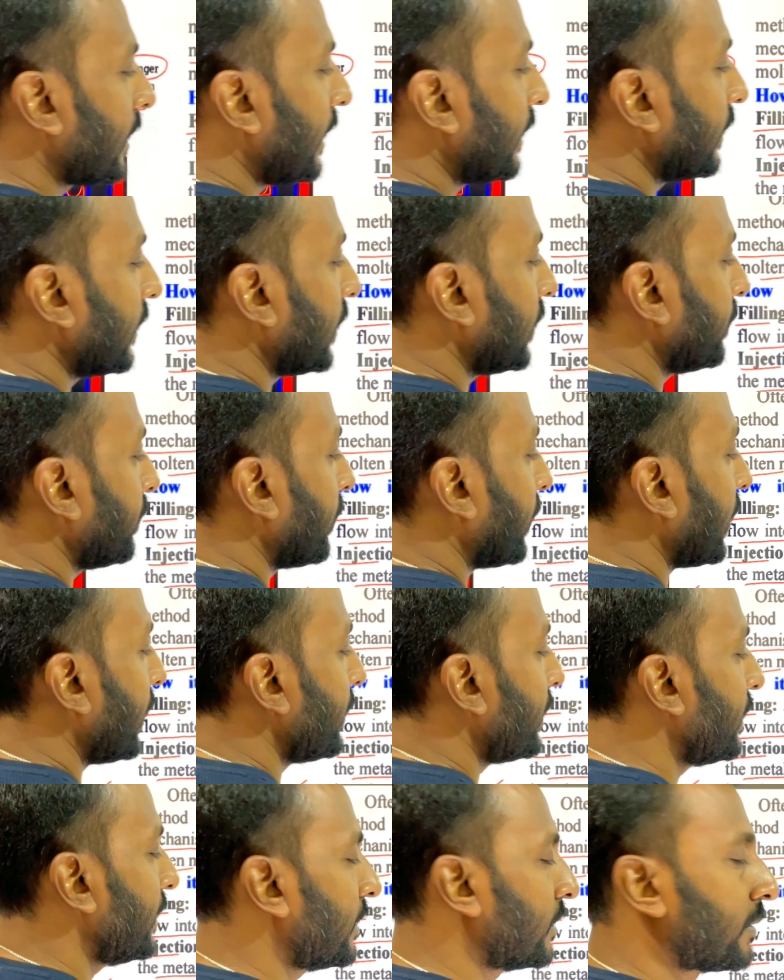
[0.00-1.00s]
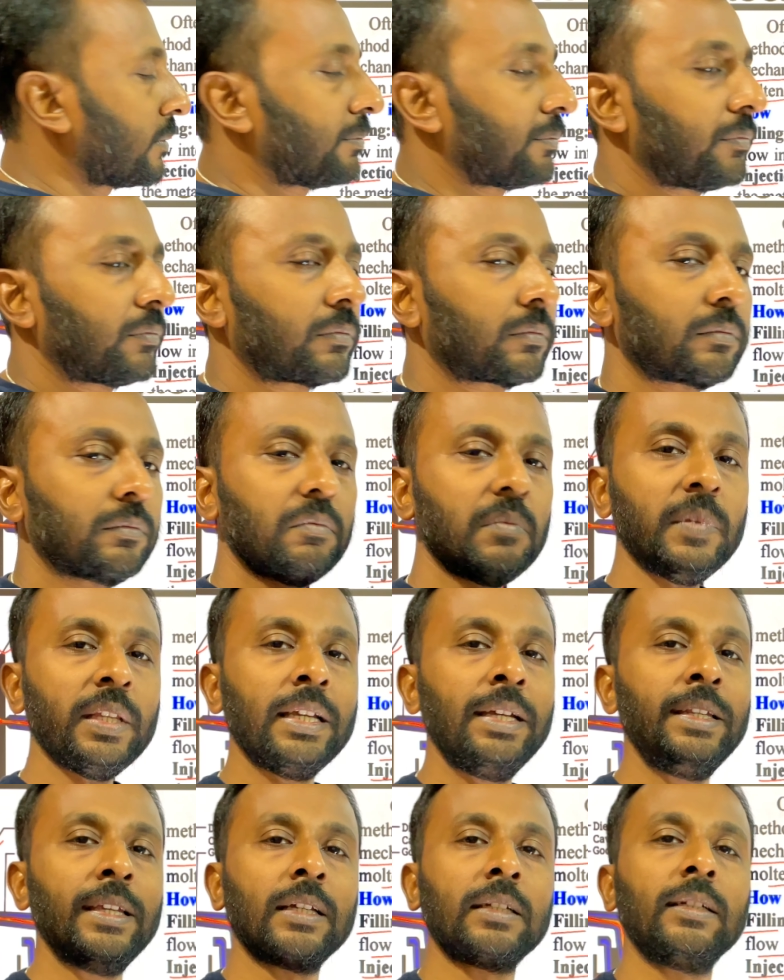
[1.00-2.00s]
and the part is
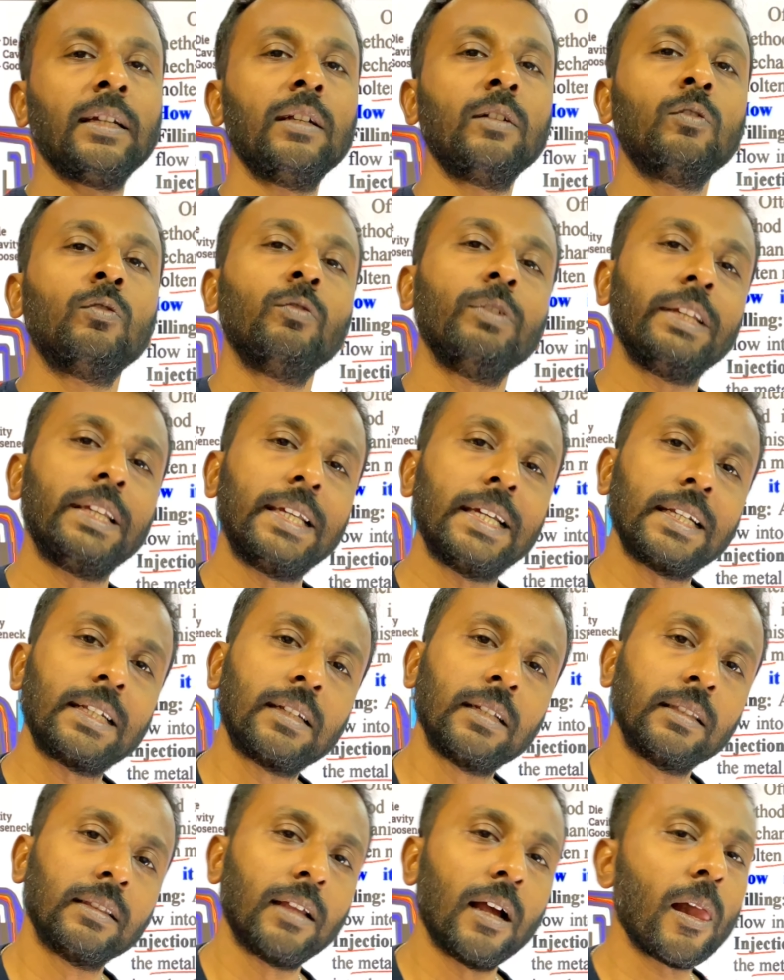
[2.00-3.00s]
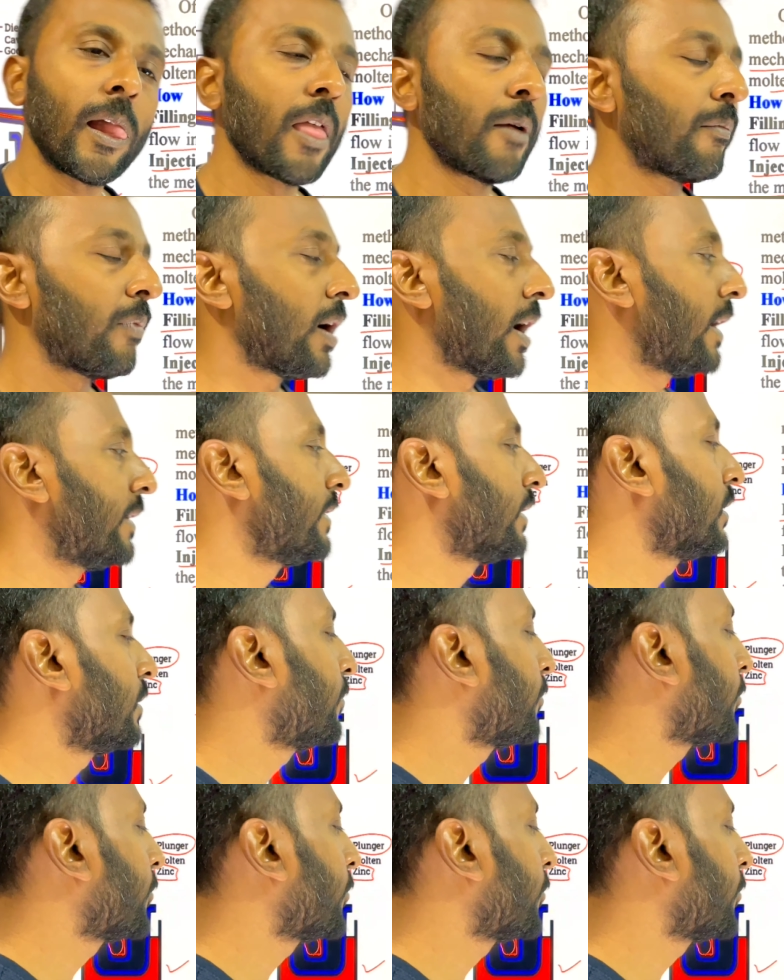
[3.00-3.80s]
ejected. We get the final